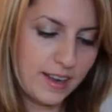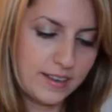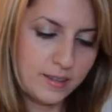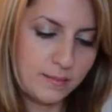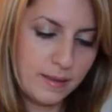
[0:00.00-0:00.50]

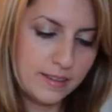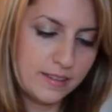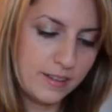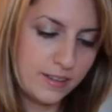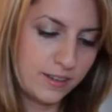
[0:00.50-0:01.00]
ice
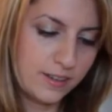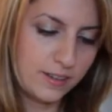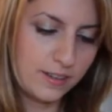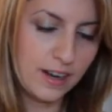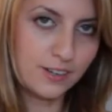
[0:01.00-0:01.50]
melted,
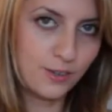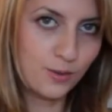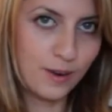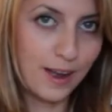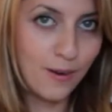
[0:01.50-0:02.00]
or
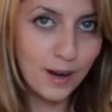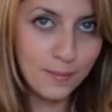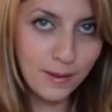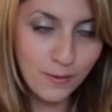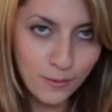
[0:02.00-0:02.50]
I want to
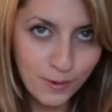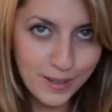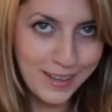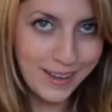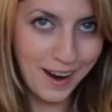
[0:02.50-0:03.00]
be
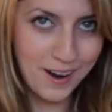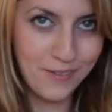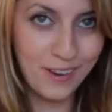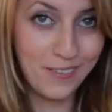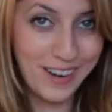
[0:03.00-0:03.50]
really
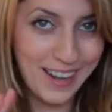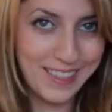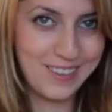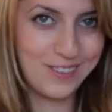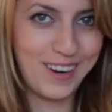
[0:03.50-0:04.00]
careful and I want to get
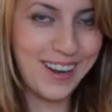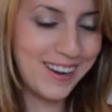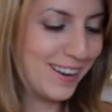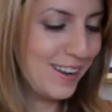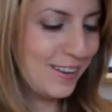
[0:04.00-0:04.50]
this right.
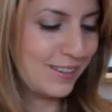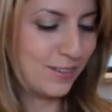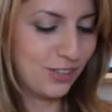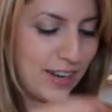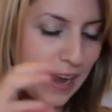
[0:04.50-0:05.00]
So
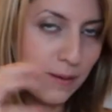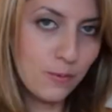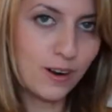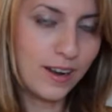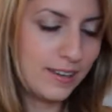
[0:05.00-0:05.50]
I'm just gonna add
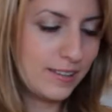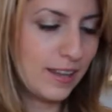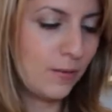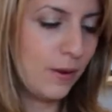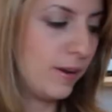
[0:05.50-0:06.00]
more ice,
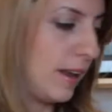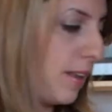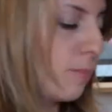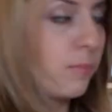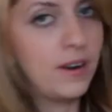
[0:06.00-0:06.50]
that way when I
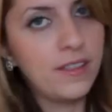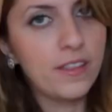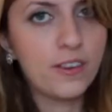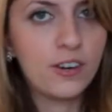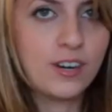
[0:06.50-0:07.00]
put in the
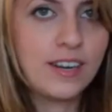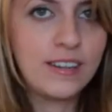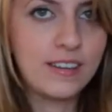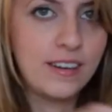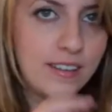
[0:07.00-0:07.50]
third drink
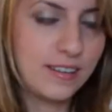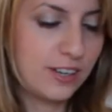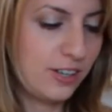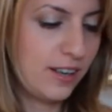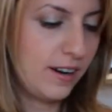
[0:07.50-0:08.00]
it's gonna
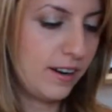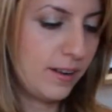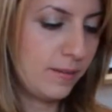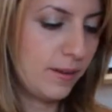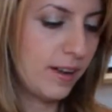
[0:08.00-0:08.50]
touch that
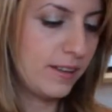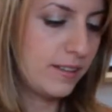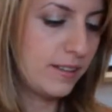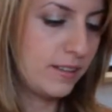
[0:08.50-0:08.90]
ice.